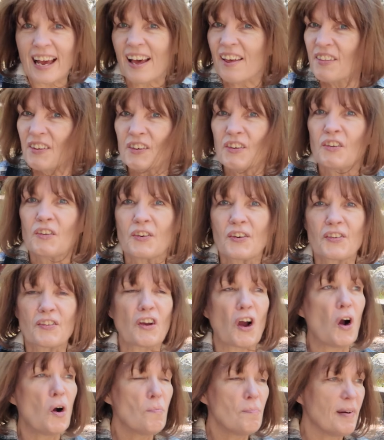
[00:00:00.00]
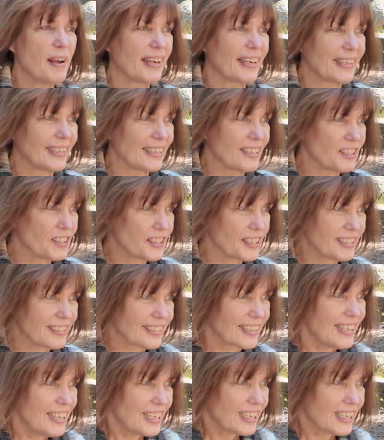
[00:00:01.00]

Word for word: other doors open, and it just